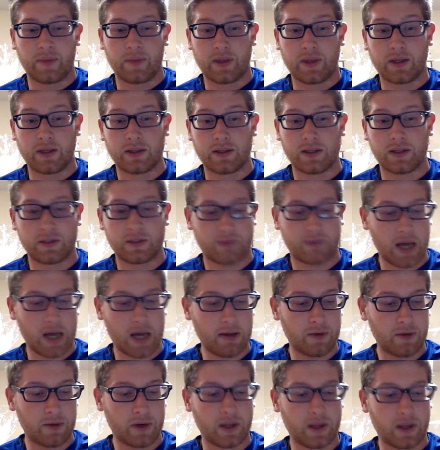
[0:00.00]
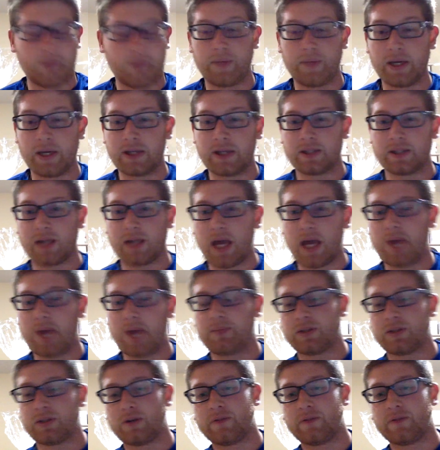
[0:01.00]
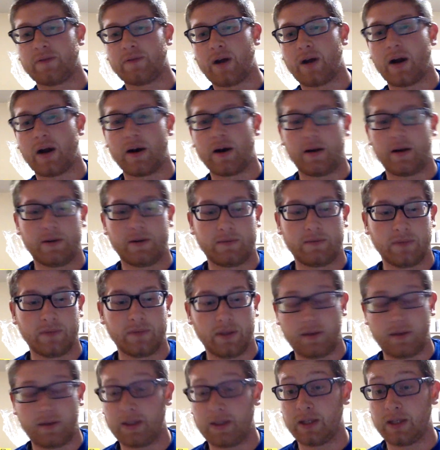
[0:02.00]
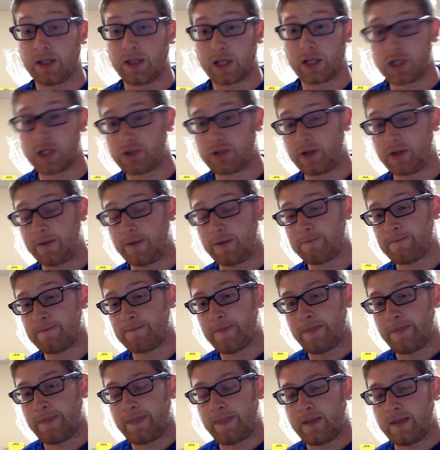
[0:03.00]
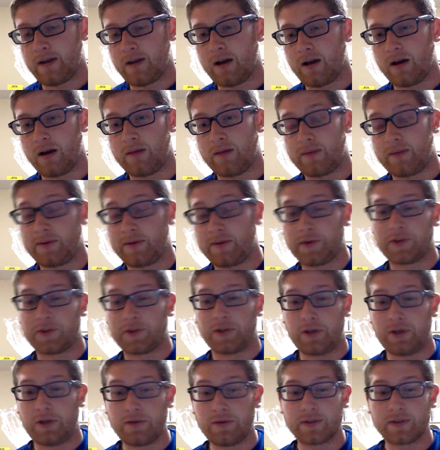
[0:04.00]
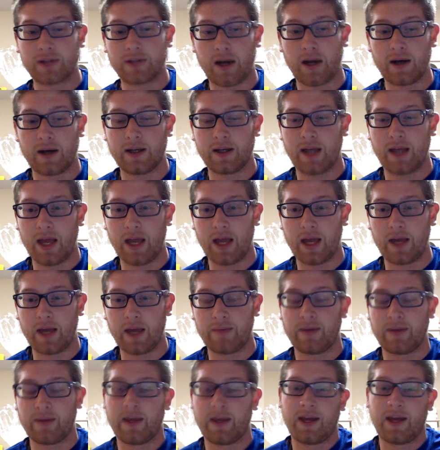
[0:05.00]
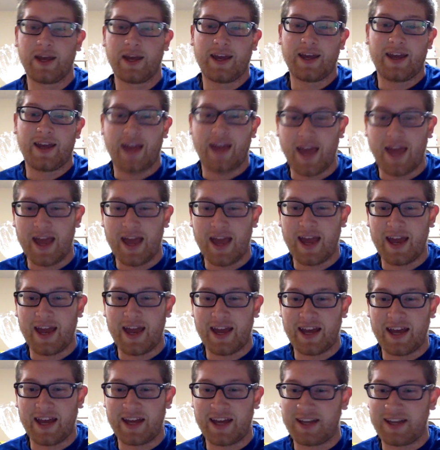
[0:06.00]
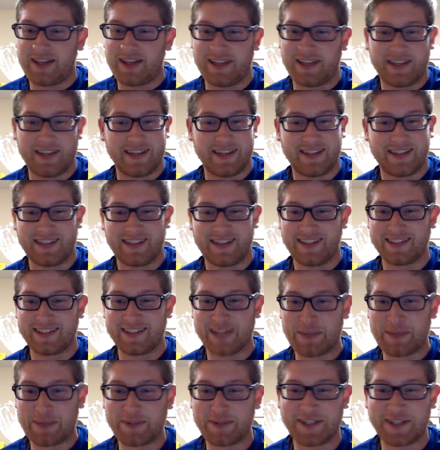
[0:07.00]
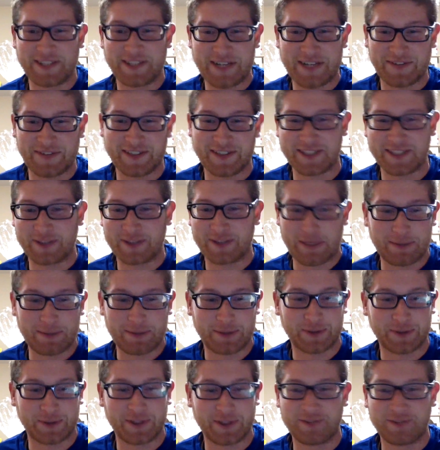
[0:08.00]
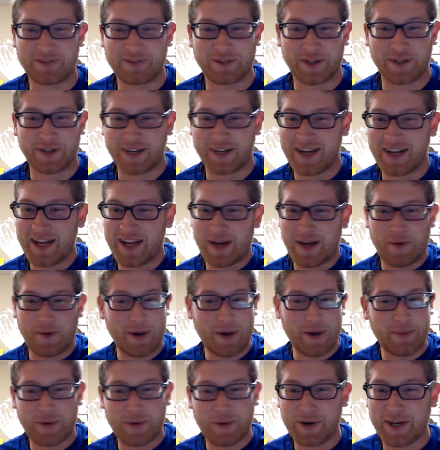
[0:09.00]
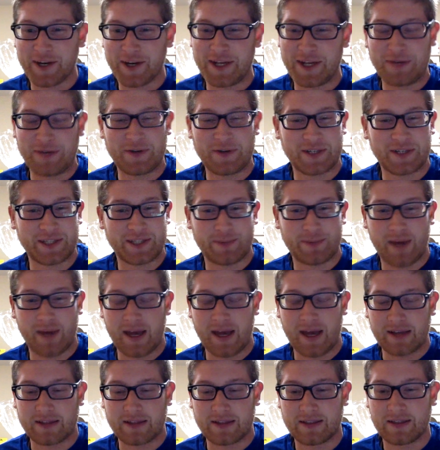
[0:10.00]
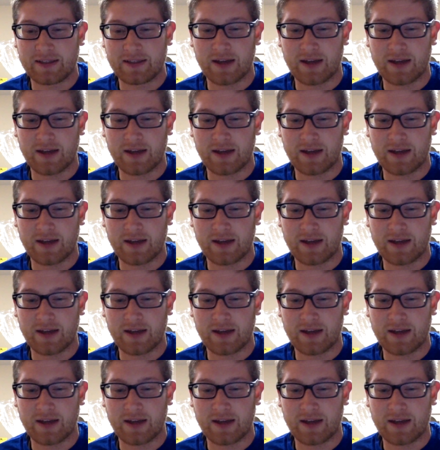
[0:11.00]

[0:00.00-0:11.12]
This is probably one of the biggest games so far in the country. You know, it's a noon start game, and it's number 6 versus number 24. What more can you expect?